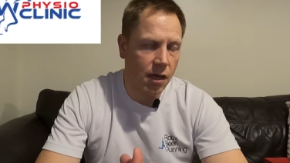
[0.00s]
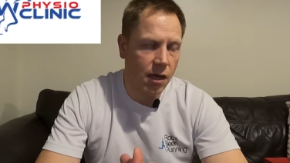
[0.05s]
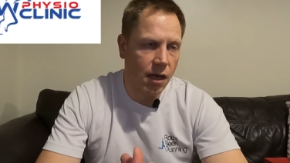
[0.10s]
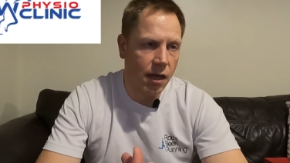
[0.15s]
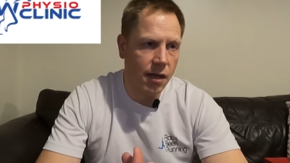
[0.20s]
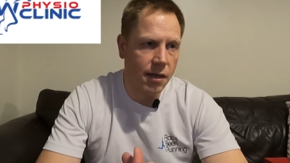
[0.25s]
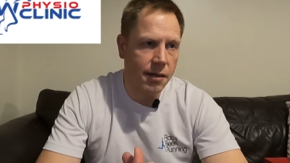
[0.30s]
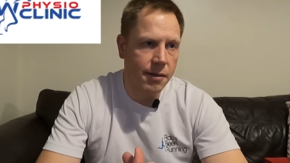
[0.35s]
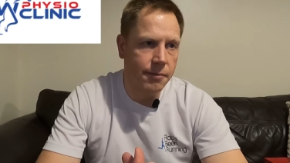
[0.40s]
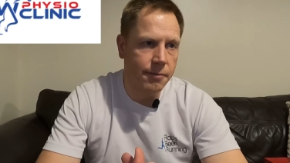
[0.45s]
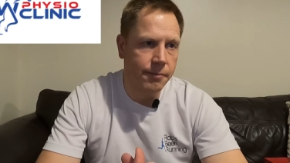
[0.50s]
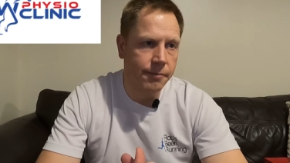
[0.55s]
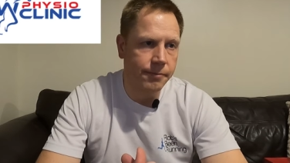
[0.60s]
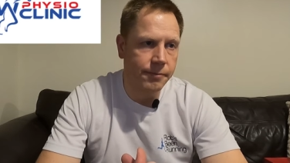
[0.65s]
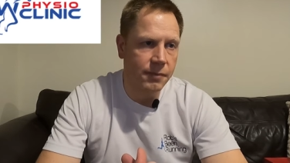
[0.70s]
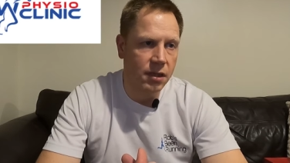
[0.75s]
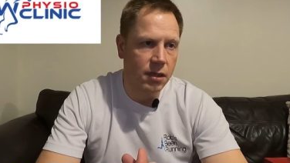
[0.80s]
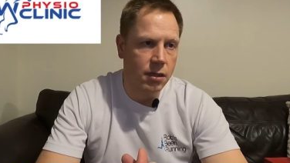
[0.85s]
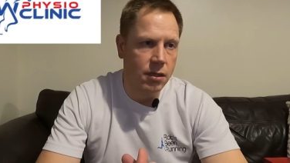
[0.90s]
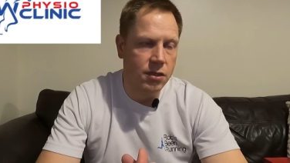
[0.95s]
Um,
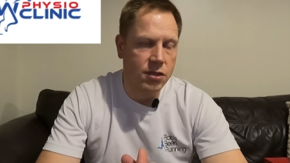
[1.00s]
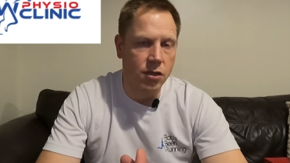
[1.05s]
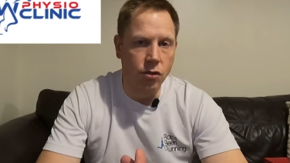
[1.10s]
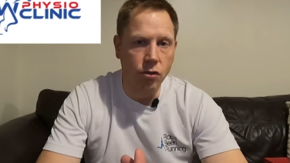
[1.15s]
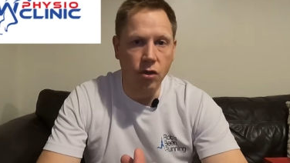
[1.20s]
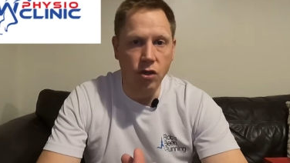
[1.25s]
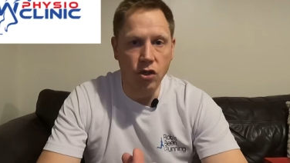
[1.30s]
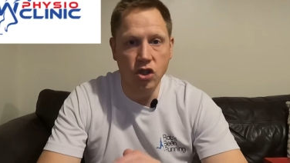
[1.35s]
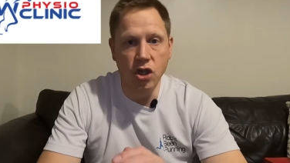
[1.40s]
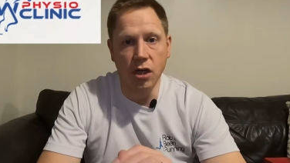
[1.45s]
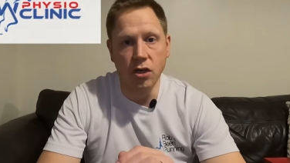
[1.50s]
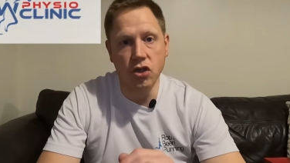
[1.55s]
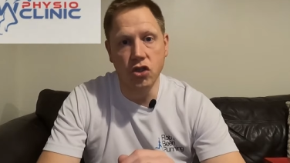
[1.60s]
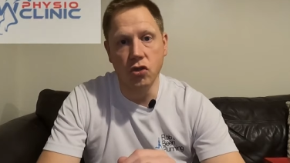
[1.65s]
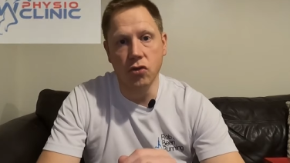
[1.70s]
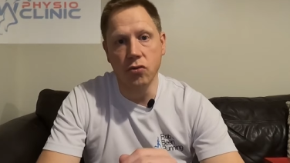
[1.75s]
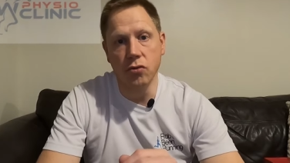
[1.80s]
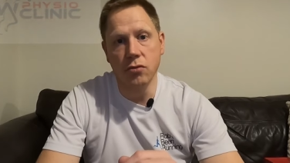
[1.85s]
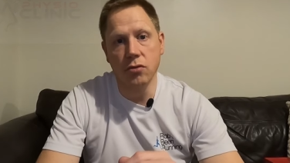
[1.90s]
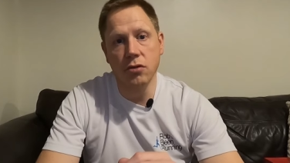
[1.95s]
so you can check
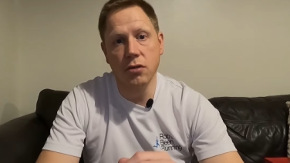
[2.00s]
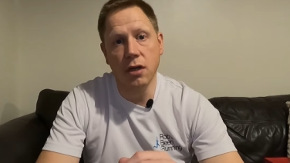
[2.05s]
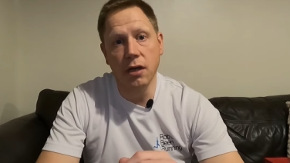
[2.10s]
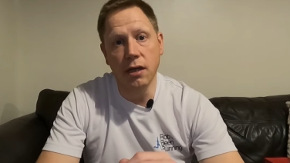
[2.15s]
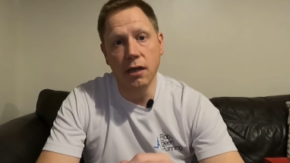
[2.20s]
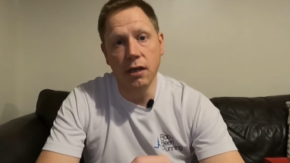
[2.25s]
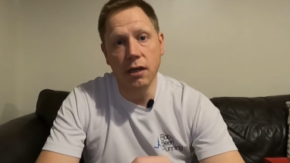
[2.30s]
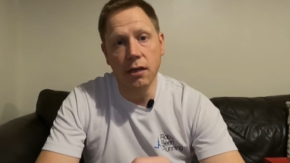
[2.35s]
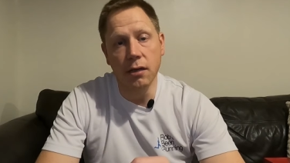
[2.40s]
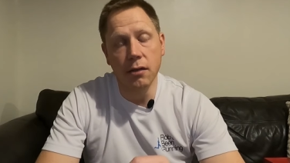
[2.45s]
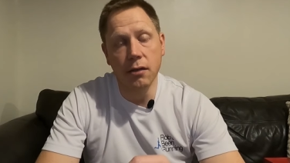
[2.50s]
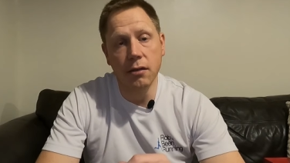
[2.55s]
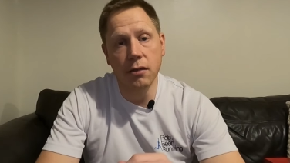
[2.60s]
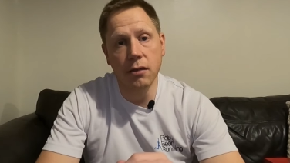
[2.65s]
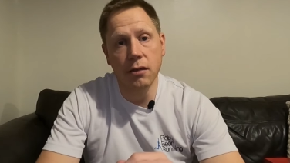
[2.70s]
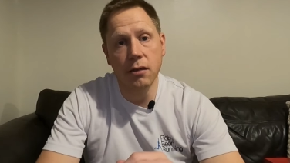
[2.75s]
John's uh,